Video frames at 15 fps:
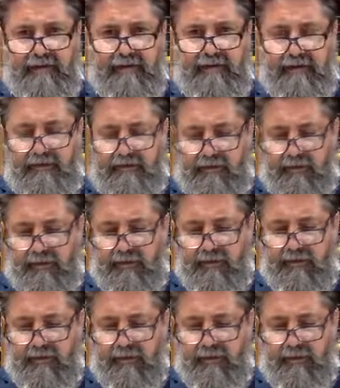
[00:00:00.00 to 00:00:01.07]
the what we
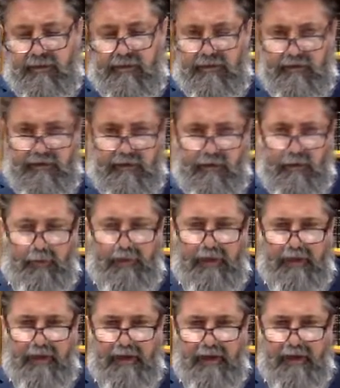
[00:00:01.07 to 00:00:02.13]
call
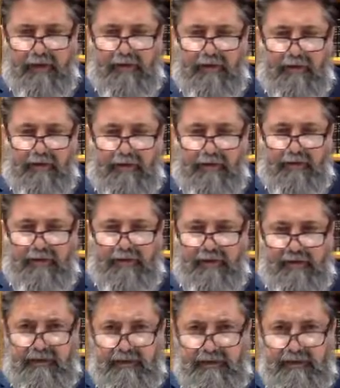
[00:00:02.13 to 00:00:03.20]
opening of
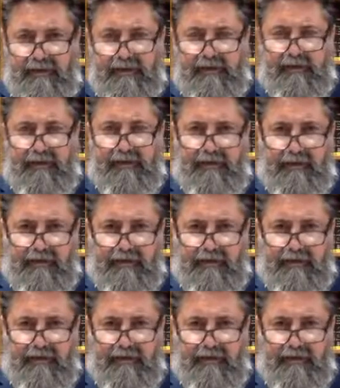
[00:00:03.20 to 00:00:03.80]
the